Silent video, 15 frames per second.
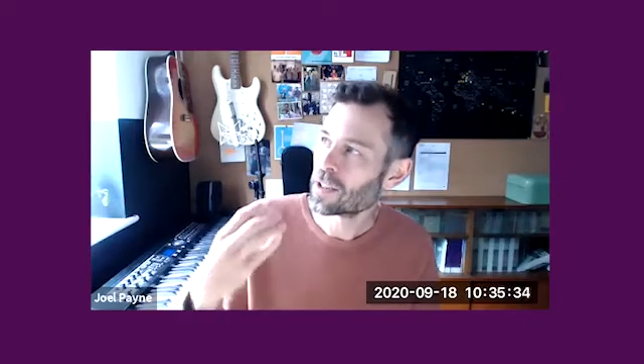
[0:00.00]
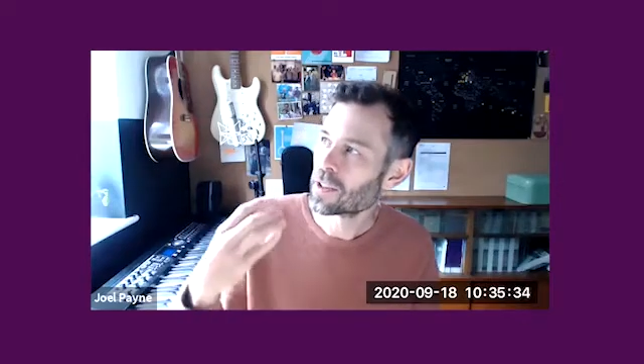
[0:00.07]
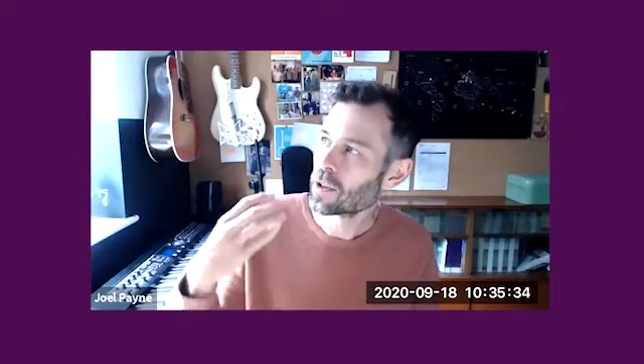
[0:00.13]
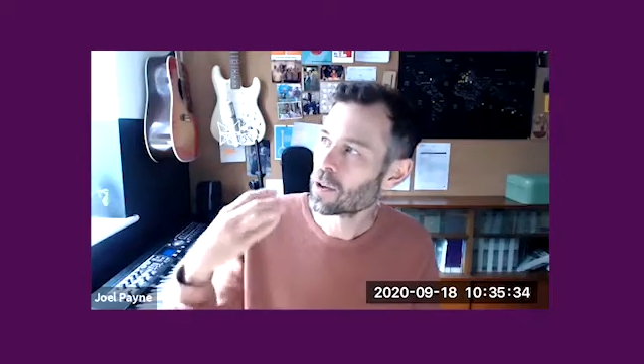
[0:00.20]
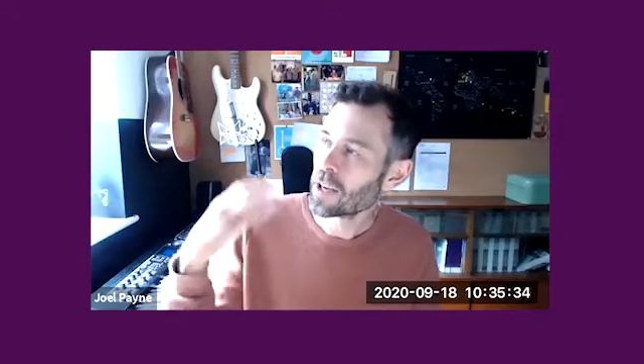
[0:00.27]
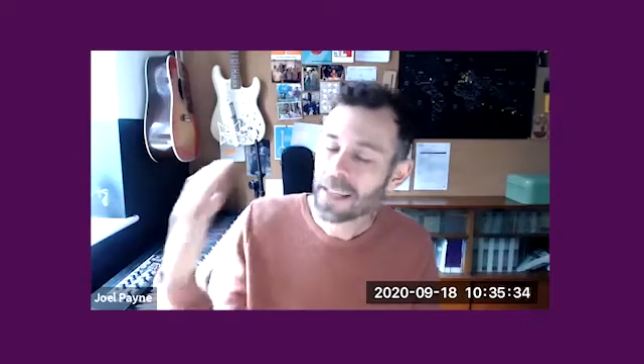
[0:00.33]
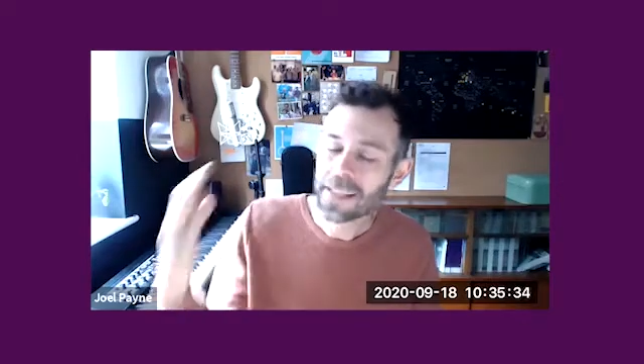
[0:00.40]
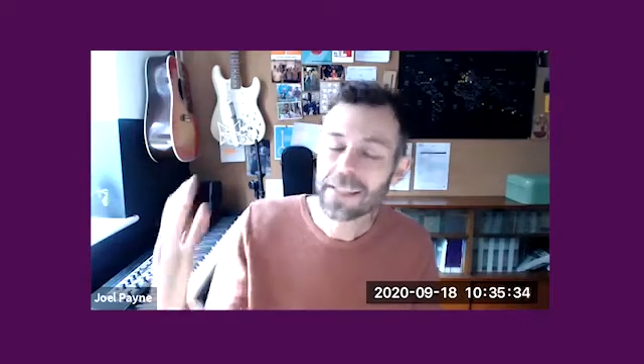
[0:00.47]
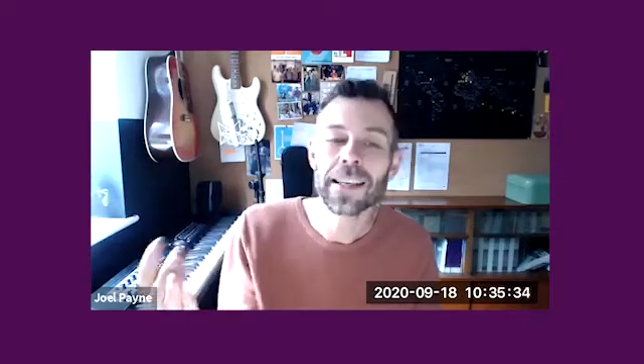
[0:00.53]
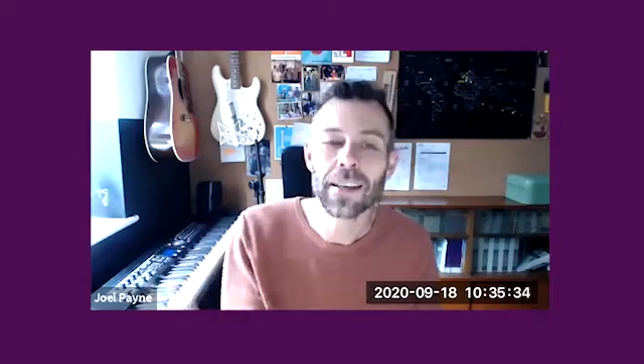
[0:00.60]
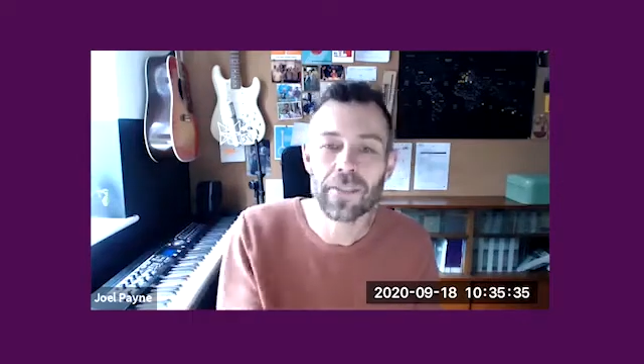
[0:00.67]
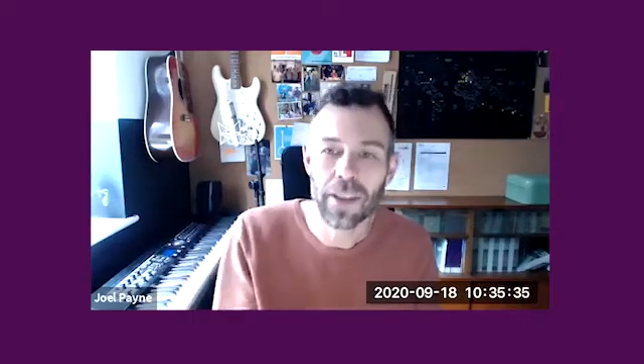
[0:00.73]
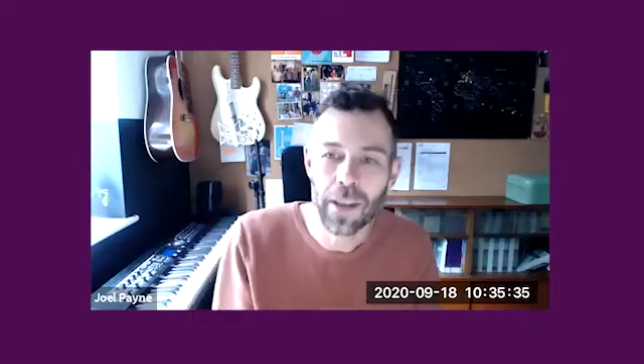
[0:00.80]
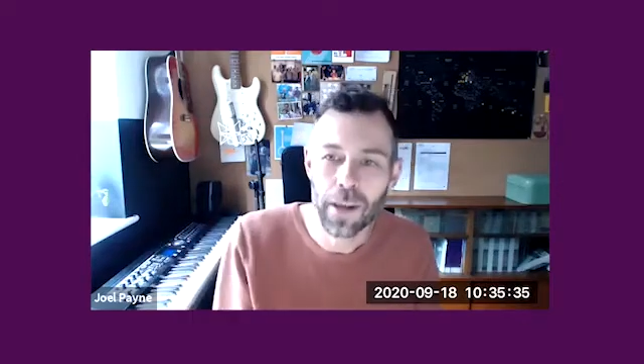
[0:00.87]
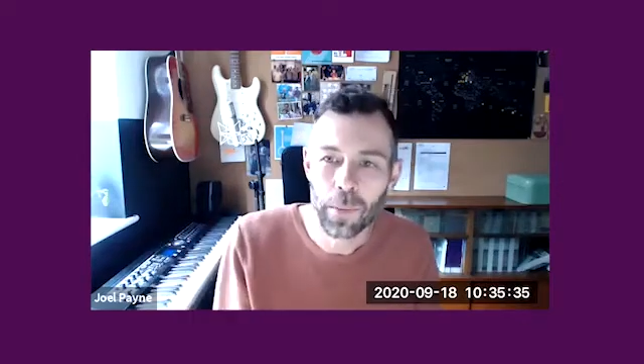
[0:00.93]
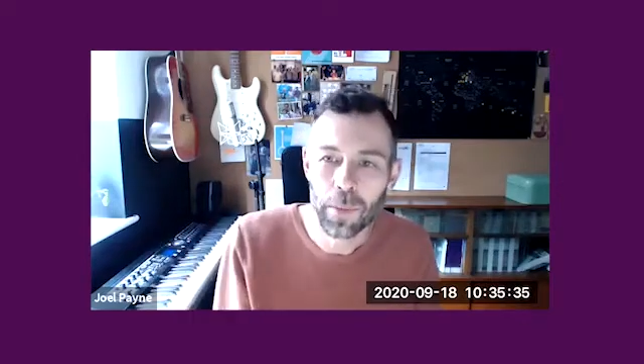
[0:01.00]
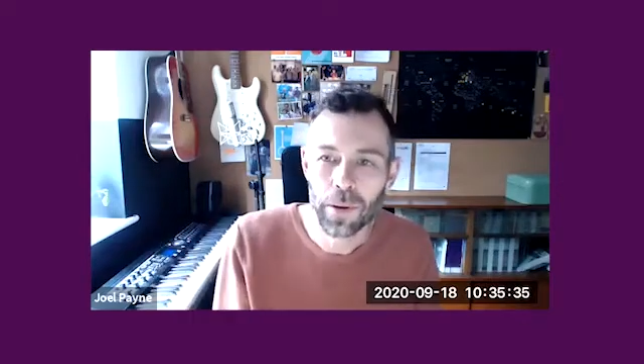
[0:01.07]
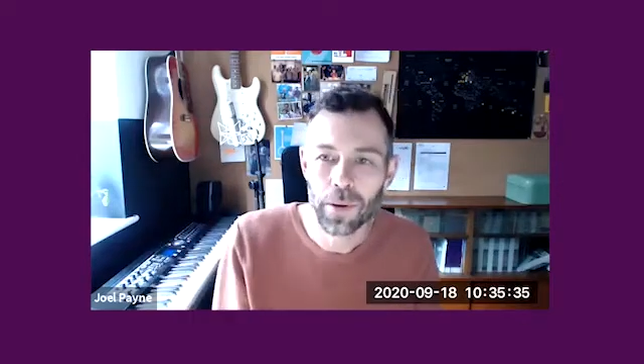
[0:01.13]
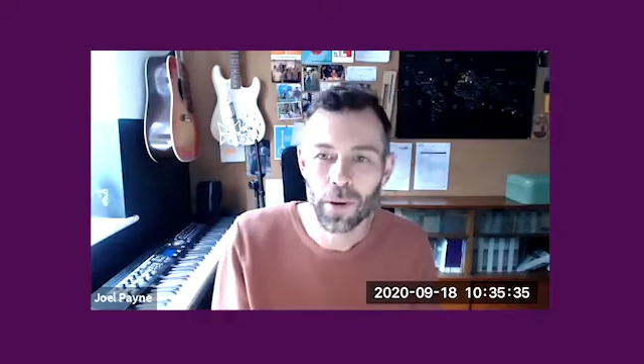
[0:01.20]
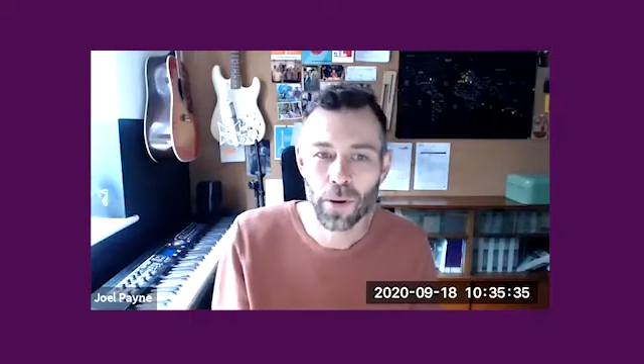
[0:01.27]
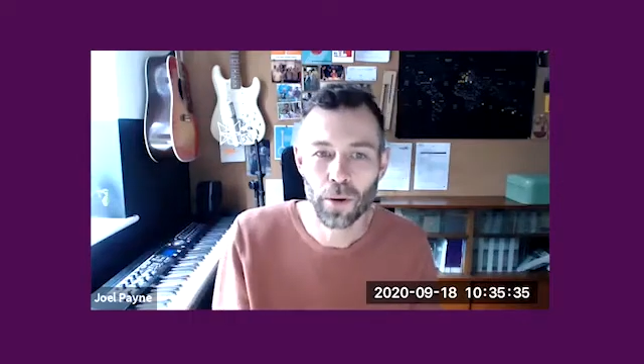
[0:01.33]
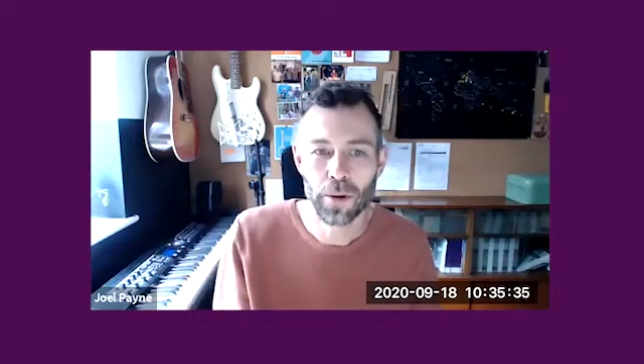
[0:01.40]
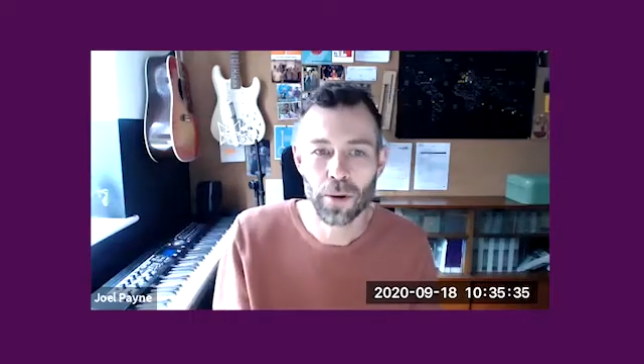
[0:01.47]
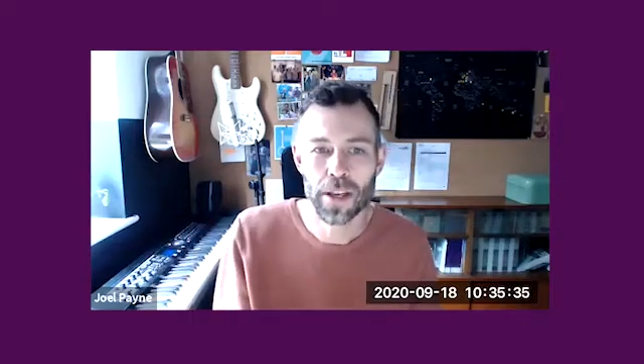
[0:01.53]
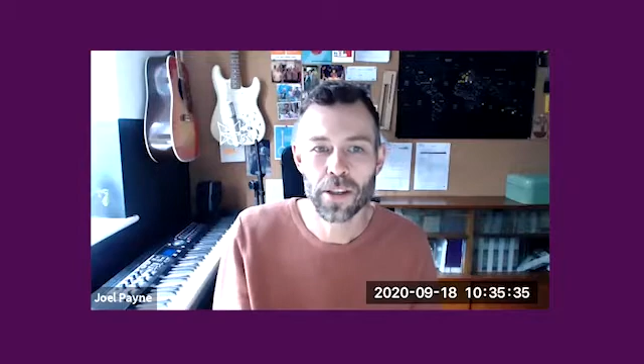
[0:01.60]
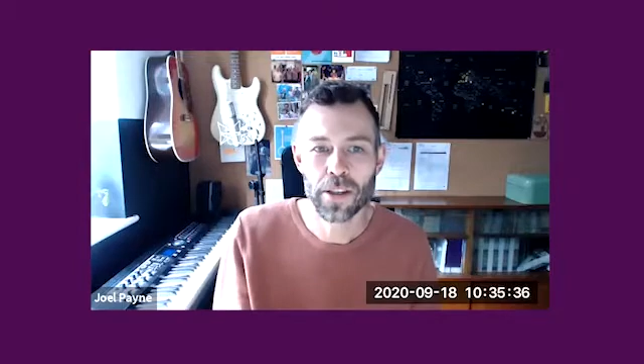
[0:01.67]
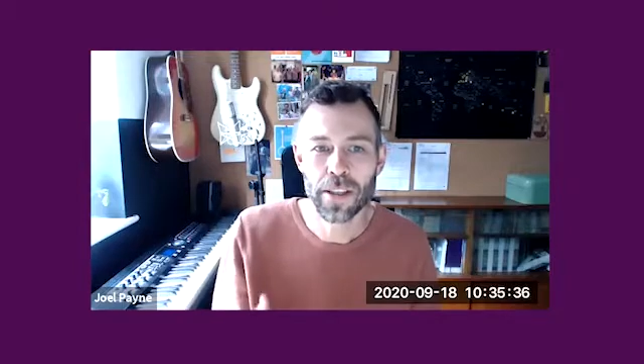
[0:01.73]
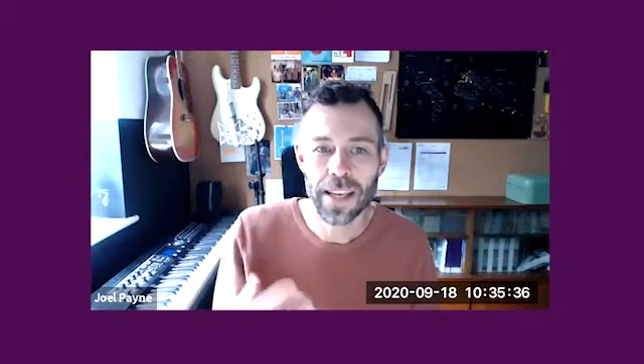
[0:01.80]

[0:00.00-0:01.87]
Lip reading: God hasn't given up on creation,